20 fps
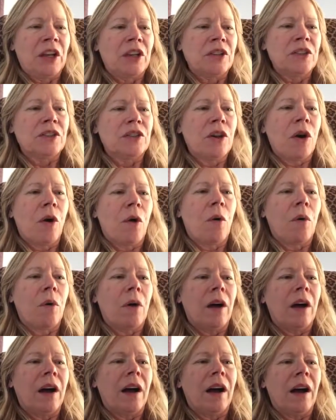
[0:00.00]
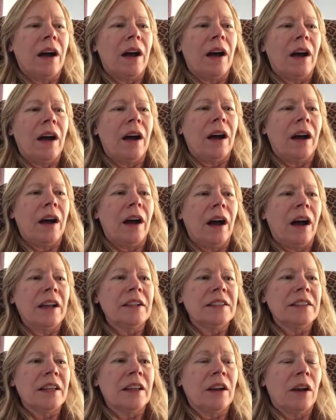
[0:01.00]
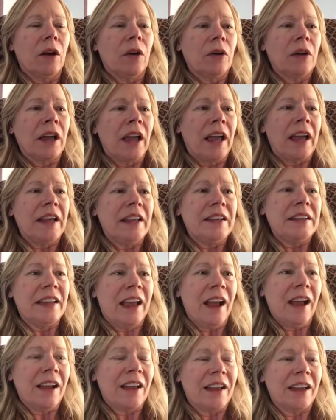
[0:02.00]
So I said, okay, yeah,